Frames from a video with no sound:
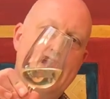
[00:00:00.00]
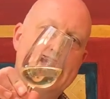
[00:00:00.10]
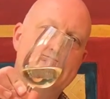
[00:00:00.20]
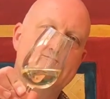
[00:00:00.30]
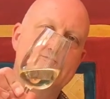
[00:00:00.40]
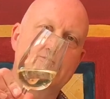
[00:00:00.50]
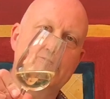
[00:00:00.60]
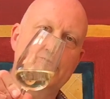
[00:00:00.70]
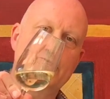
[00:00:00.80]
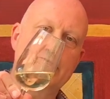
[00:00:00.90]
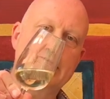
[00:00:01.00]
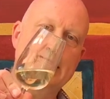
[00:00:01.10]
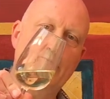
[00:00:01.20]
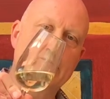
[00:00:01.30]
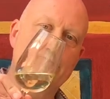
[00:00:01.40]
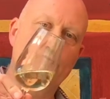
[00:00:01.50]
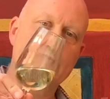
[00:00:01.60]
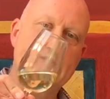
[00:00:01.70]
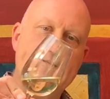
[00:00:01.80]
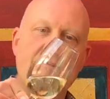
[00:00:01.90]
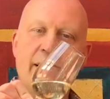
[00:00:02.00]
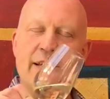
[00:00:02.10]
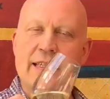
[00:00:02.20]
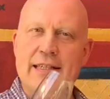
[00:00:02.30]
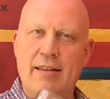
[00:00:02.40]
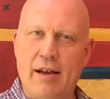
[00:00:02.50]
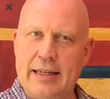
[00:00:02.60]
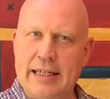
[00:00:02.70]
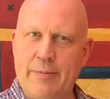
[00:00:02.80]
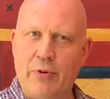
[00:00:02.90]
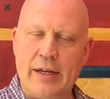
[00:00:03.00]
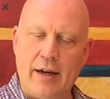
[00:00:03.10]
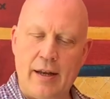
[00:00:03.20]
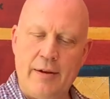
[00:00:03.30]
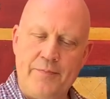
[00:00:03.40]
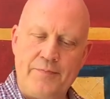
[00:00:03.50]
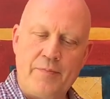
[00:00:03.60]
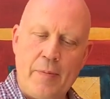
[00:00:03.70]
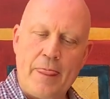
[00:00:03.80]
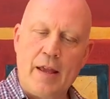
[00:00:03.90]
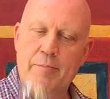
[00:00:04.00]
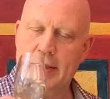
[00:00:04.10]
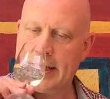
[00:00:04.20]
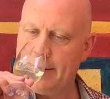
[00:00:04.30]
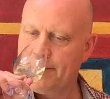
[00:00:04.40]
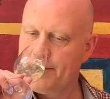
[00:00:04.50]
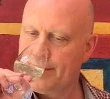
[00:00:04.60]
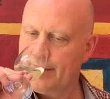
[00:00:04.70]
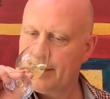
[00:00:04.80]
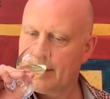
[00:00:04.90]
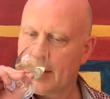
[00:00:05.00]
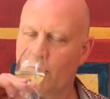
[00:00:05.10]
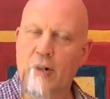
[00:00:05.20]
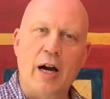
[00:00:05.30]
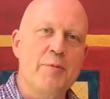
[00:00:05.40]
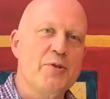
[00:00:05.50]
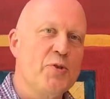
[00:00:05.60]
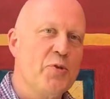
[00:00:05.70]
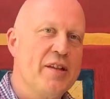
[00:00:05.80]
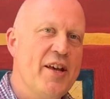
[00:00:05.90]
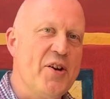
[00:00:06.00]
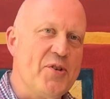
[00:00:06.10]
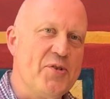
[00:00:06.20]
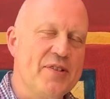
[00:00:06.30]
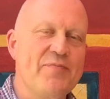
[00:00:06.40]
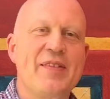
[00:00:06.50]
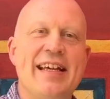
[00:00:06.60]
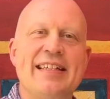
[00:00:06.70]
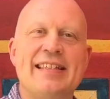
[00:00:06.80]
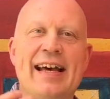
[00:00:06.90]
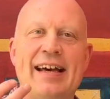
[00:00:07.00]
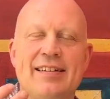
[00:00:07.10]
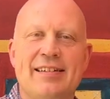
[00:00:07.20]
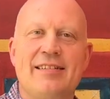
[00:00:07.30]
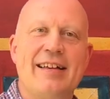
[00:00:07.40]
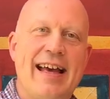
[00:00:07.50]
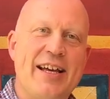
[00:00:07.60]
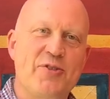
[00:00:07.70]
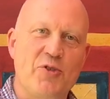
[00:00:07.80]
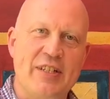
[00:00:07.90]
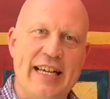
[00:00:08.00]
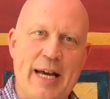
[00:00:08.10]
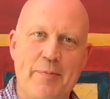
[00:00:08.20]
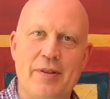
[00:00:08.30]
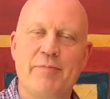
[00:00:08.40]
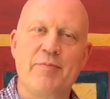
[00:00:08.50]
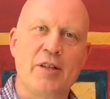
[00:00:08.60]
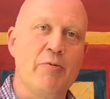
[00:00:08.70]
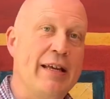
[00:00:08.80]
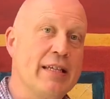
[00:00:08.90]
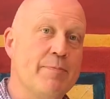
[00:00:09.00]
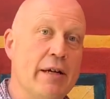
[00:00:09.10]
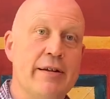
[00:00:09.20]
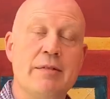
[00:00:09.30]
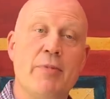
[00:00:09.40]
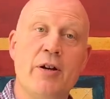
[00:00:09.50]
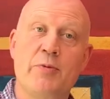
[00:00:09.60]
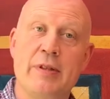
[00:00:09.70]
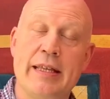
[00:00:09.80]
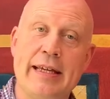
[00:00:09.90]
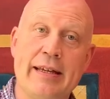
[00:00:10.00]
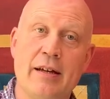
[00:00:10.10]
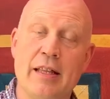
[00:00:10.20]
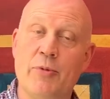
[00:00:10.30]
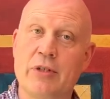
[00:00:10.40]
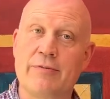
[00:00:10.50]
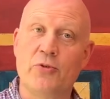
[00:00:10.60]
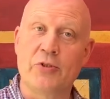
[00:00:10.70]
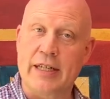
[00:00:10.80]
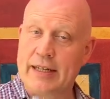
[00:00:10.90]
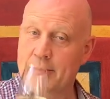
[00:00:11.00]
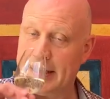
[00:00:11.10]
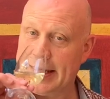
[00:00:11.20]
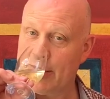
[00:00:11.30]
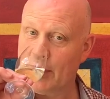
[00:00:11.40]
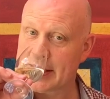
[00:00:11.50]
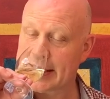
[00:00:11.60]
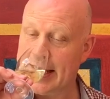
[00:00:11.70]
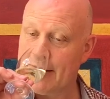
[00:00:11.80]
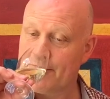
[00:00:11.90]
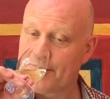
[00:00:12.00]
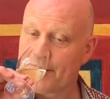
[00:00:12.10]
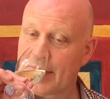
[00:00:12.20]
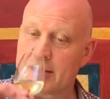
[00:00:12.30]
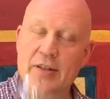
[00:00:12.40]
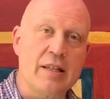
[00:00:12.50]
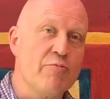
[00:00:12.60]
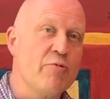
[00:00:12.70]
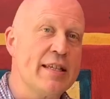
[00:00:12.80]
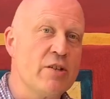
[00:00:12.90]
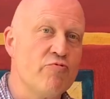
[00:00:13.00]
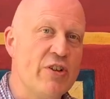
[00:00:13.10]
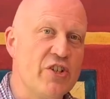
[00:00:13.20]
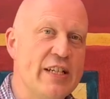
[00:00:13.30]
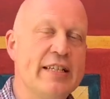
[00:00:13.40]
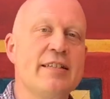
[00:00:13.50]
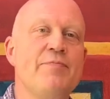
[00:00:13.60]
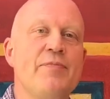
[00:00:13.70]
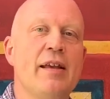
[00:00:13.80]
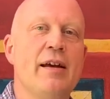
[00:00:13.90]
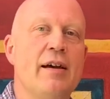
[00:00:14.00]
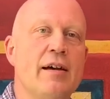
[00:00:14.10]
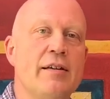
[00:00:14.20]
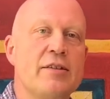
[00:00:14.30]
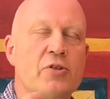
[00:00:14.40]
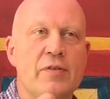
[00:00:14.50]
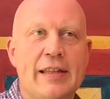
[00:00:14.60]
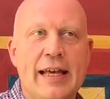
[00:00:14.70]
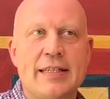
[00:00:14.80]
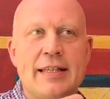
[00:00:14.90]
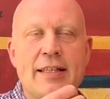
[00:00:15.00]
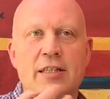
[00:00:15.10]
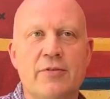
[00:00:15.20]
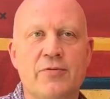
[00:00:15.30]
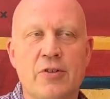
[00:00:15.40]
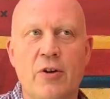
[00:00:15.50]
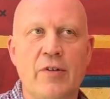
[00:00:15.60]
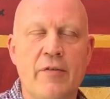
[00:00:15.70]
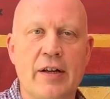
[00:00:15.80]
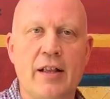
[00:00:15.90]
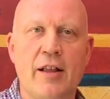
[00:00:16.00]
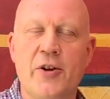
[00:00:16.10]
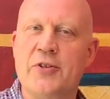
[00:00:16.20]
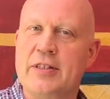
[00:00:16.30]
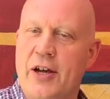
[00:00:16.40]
vein to the Monteforte, slightly deeper in colour. But then what comes through on the nose is that extra depth that we experience both with the, uh, the Monteforte, but here once again. So the, there's a richness, uh, sort of less sense of, of, of a closed